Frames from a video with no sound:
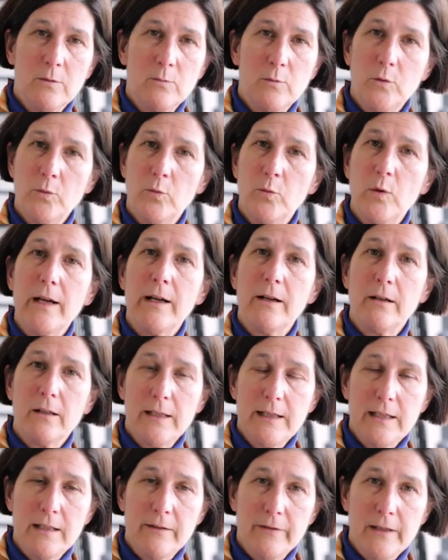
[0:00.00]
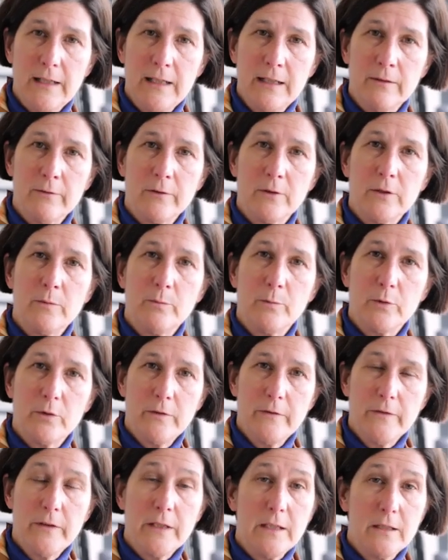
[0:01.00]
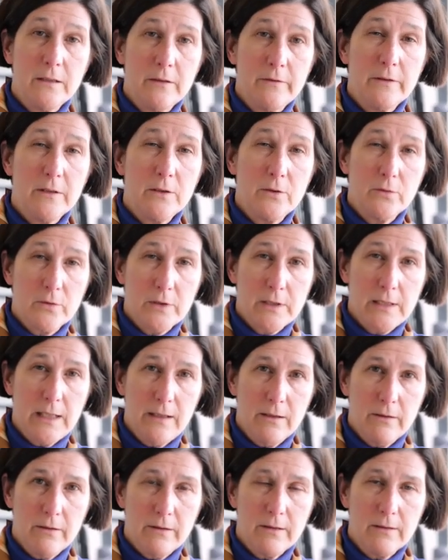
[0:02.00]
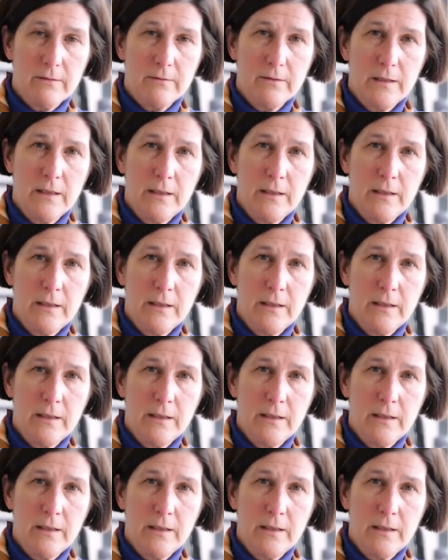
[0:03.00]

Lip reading: will rarely, if ever, improve the individual's health.